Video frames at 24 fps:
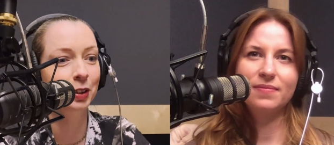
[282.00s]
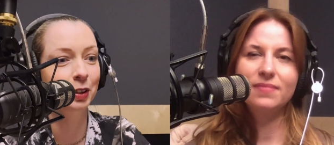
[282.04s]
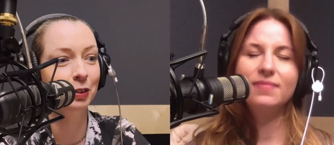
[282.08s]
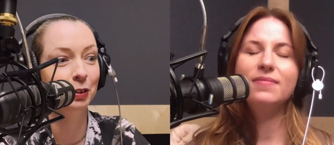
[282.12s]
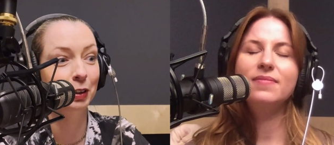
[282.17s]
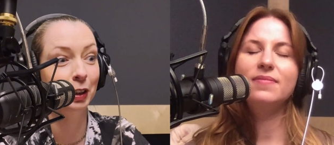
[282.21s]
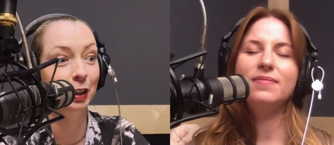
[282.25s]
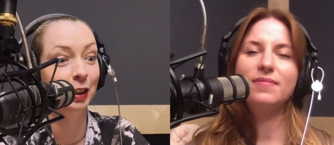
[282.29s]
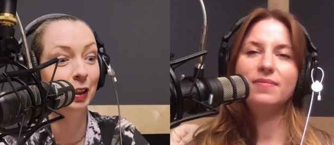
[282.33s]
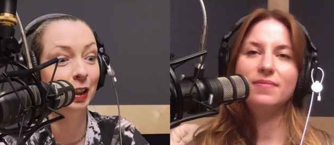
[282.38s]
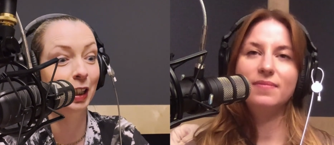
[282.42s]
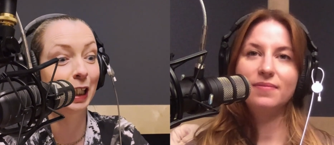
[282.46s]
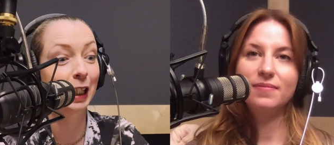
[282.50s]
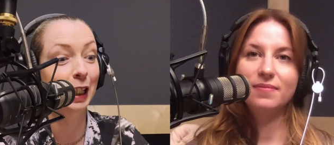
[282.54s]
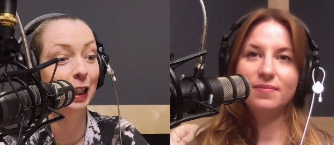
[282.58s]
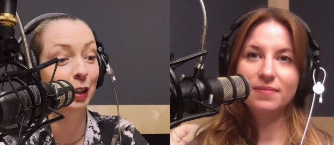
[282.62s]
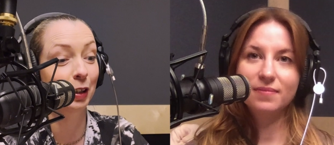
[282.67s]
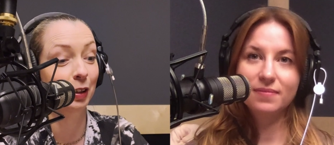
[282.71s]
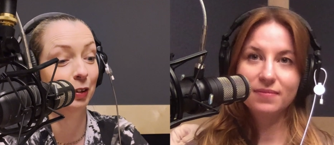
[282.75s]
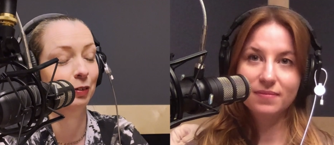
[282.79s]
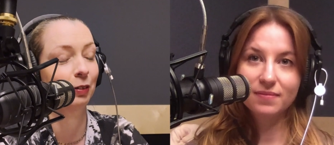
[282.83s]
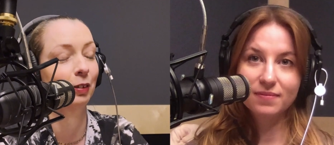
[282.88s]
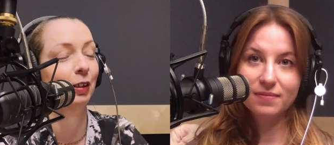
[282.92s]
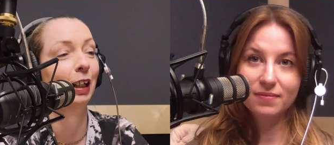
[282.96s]
Speaker 1: there's like
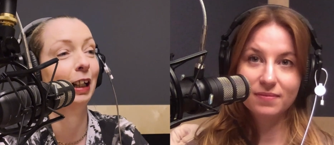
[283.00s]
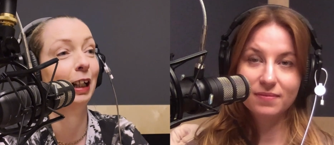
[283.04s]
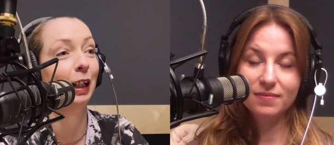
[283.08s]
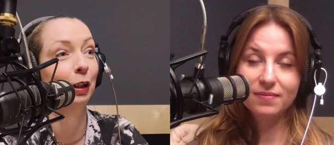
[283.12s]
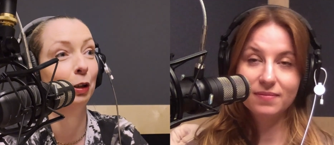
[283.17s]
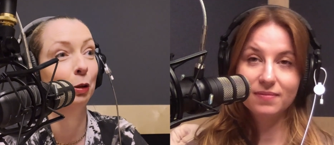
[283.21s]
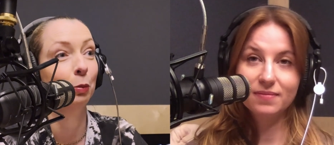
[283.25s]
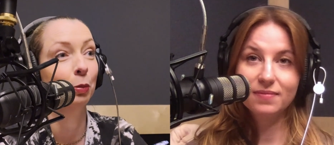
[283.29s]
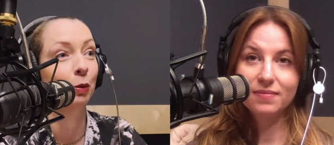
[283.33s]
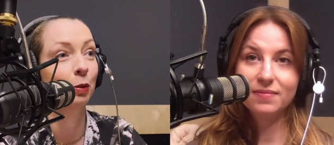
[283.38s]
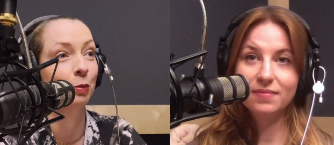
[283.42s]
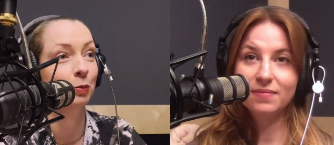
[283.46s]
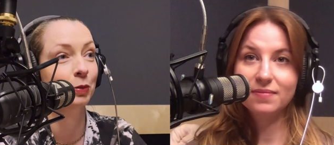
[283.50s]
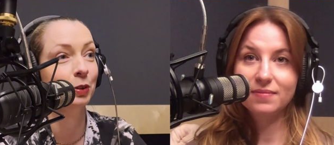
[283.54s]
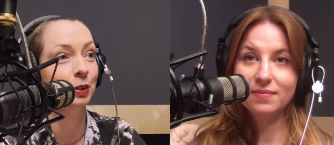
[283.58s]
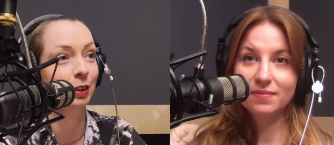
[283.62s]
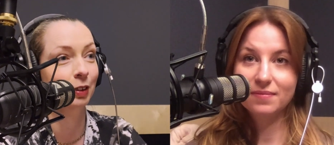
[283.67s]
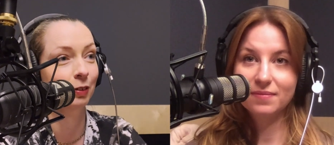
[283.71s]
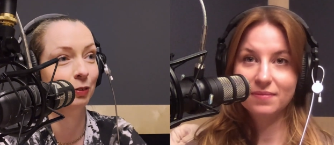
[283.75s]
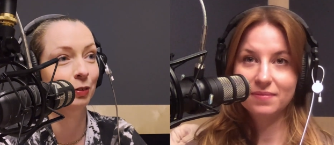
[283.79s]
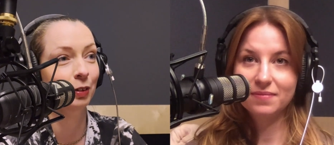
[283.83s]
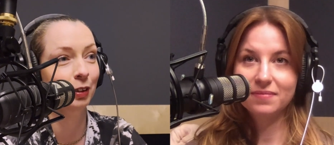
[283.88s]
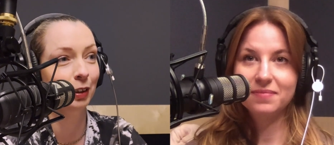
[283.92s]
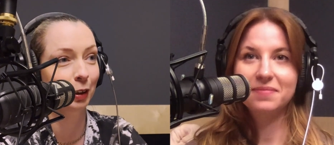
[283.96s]
albums
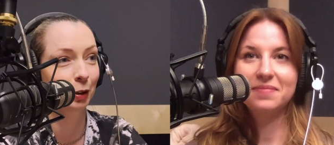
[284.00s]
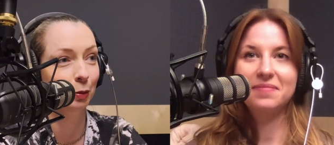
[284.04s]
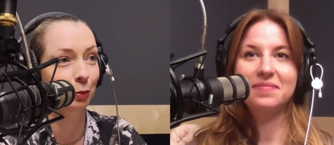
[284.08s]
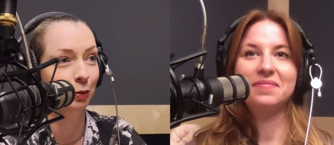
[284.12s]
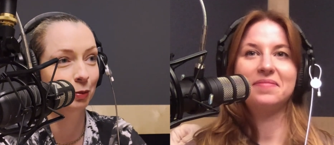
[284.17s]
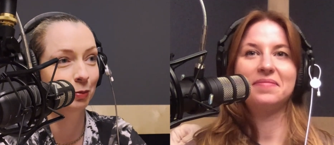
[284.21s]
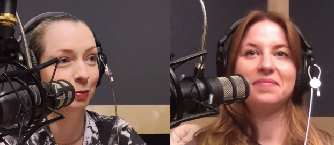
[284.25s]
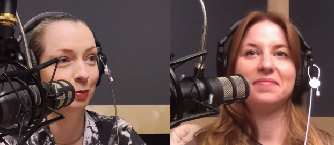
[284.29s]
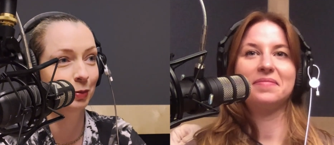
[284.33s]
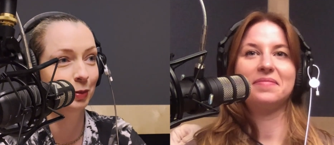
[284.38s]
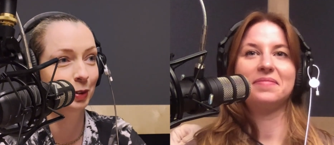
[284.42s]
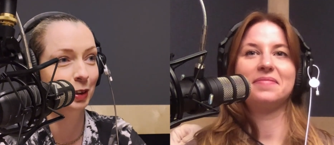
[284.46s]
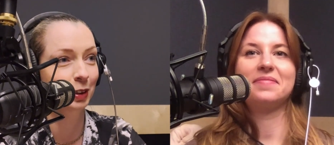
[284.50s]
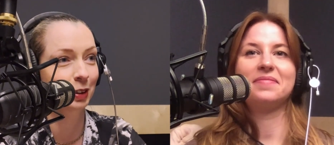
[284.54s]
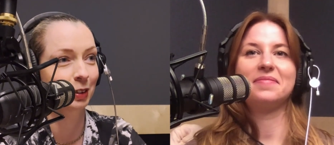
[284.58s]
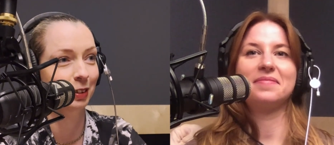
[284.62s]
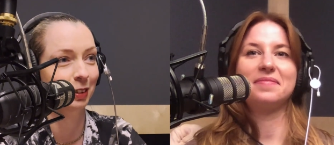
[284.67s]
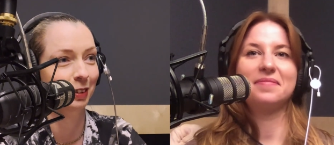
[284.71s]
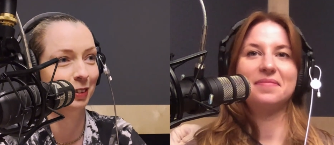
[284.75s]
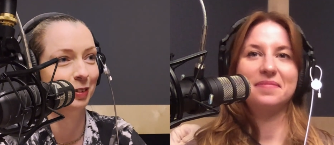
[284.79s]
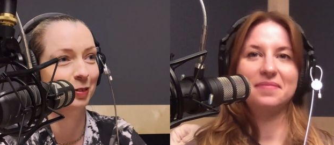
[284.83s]
after albums